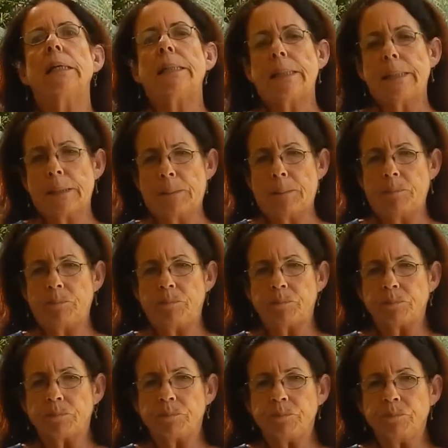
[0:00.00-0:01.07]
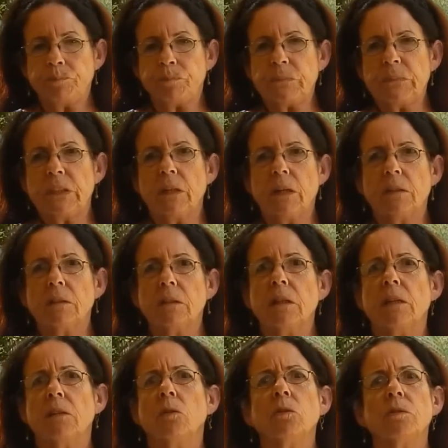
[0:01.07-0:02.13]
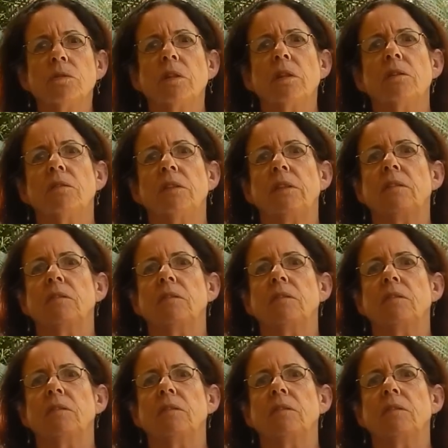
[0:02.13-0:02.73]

I think, and also